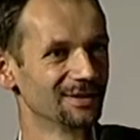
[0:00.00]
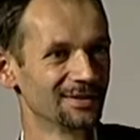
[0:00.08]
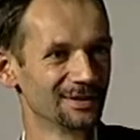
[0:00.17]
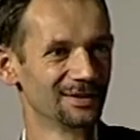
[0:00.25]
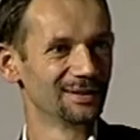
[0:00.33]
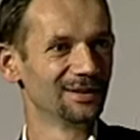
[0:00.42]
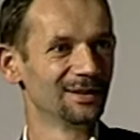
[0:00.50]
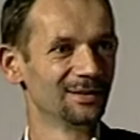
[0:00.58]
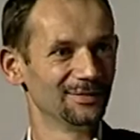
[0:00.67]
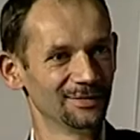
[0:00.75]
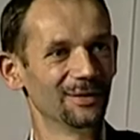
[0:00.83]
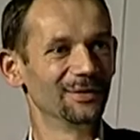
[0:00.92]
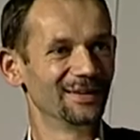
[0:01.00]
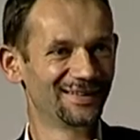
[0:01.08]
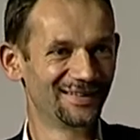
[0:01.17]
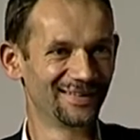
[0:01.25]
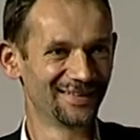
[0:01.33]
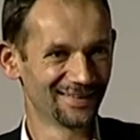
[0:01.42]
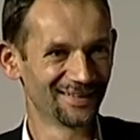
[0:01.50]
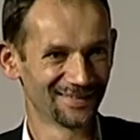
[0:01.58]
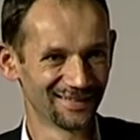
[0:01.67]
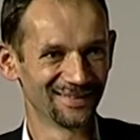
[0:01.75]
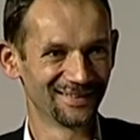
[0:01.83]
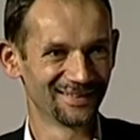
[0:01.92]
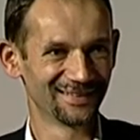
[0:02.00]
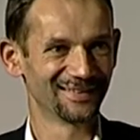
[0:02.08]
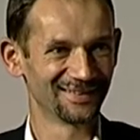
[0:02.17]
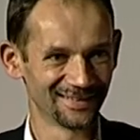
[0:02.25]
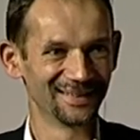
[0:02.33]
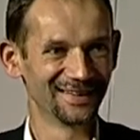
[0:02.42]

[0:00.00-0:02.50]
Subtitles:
Wow. Okay, that's done.